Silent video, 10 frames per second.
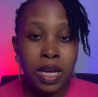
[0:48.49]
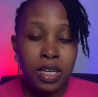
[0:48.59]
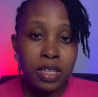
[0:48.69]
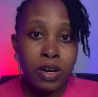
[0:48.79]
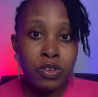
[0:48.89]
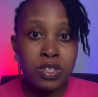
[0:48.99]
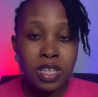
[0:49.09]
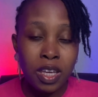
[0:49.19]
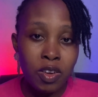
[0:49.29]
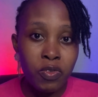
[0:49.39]
I'll use the
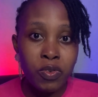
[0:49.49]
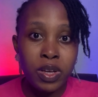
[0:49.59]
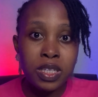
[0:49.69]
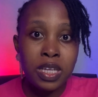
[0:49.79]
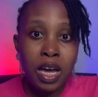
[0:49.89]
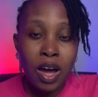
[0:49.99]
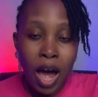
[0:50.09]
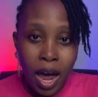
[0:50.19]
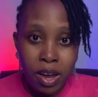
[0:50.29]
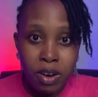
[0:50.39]
key phrase
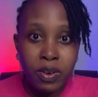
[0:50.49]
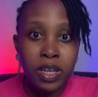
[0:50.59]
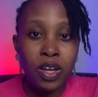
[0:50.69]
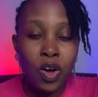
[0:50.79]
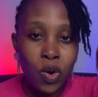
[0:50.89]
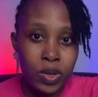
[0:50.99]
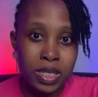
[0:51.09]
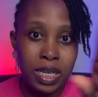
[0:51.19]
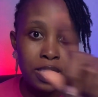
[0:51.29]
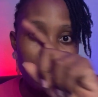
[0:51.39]
hiring
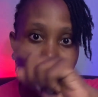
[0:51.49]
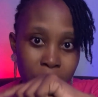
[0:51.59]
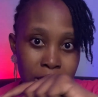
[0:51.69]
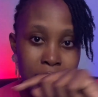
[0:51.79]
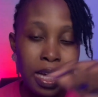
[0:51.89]
content writer.